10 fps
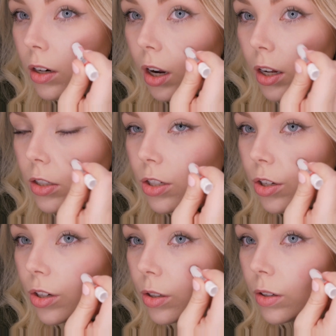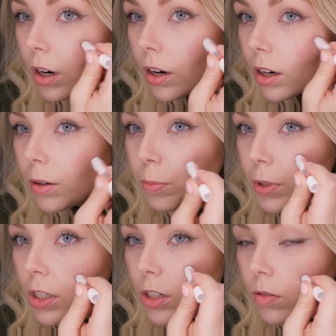not too dark,
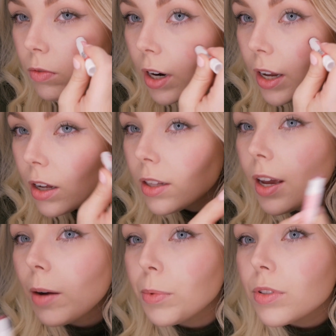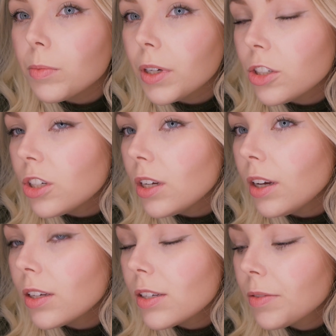but just right on the apples of my
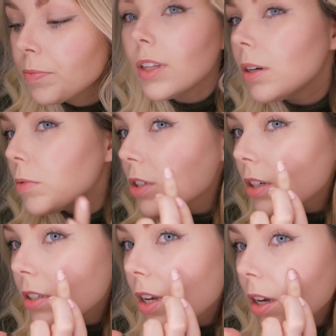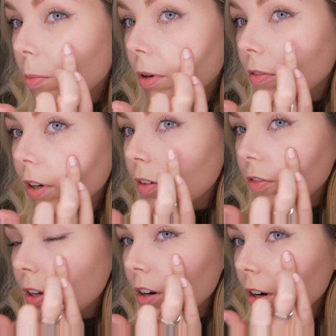cheeks. And I'm just gonna take my ring
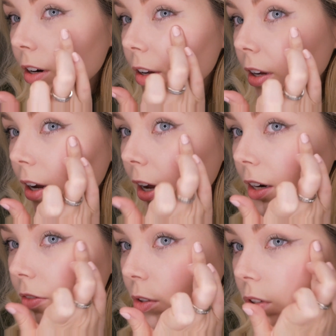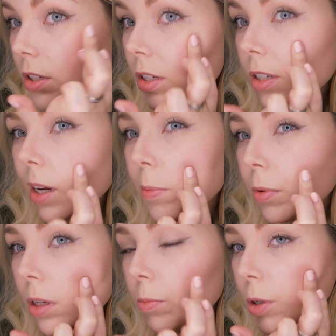finger and kind of use a
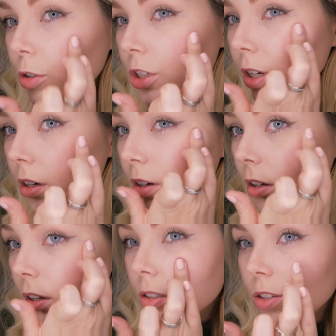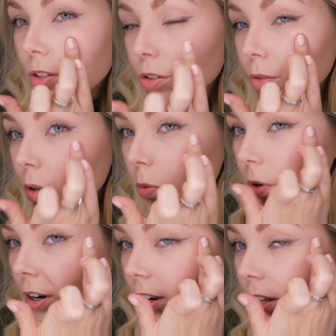stifling motion to
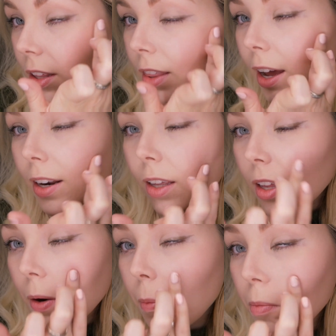work that in.